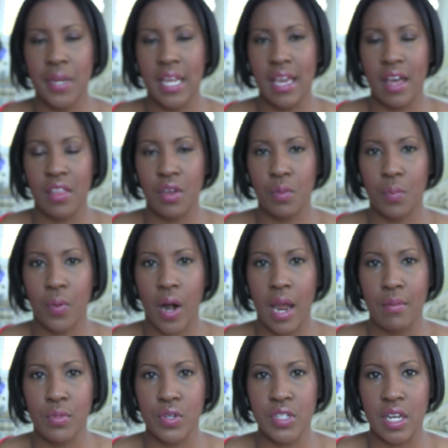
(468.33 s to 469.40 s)
many other
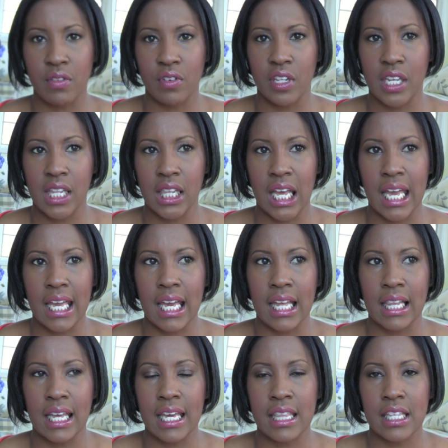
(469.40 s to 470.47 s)
primers I really like.
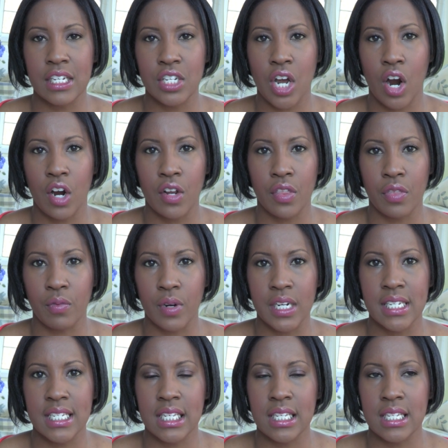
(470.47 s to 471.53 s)
I like the Tarte
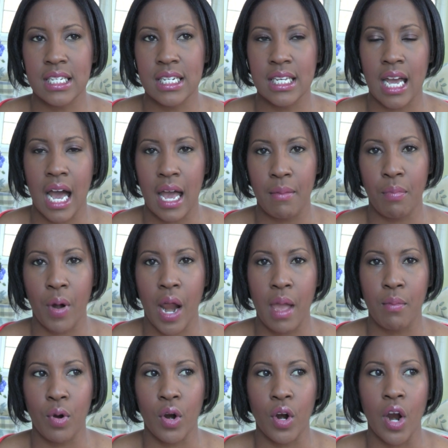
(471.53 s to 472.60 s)
three sixty Eye
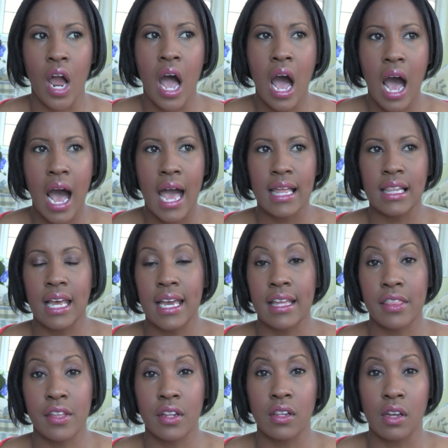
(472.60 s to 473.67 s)
Primer. I
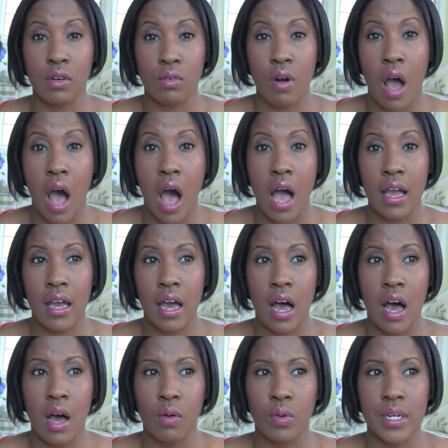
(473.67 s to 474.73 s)
like the Lorac,
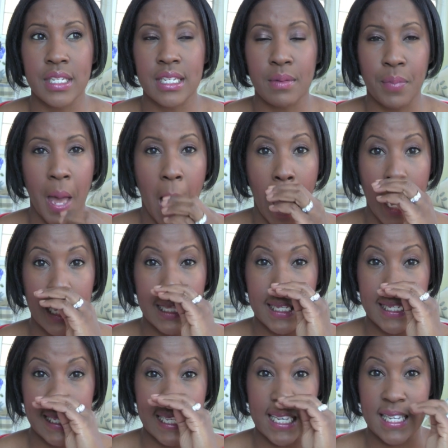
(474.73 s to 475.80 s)
uh, what is it, Behind
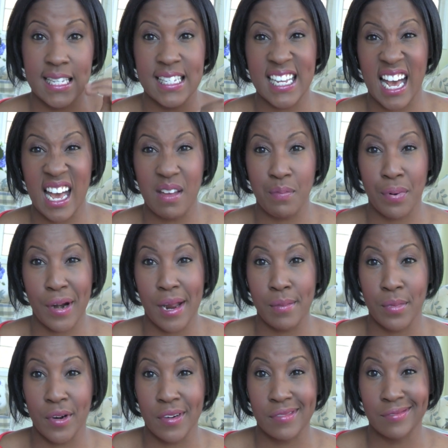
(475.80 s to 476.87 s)
the Scenes Eye
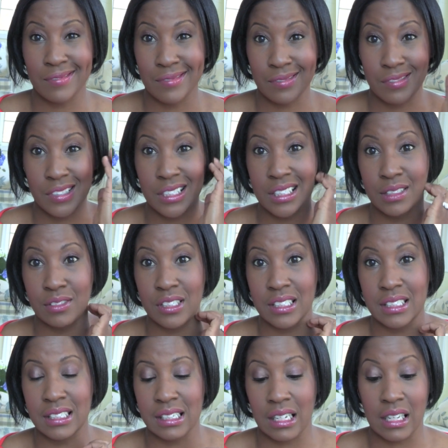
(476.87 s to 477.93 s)
Primer. Really,
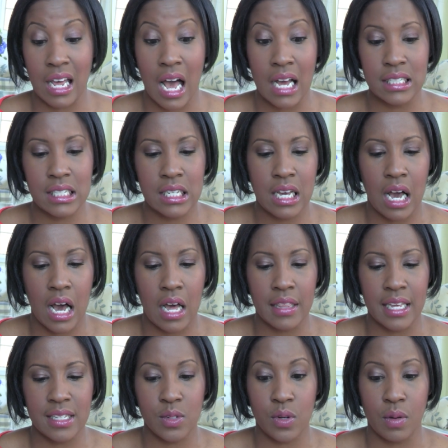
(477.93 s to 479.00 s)
really a lot. Uh,
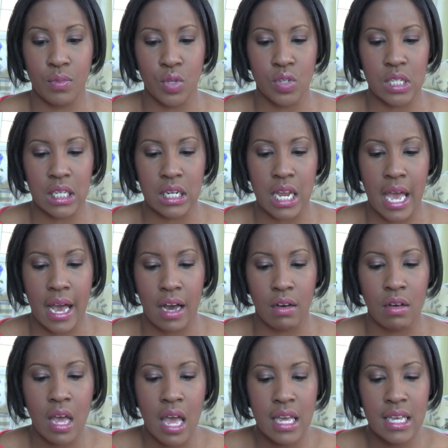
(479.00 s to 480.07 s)
that's what I'm using now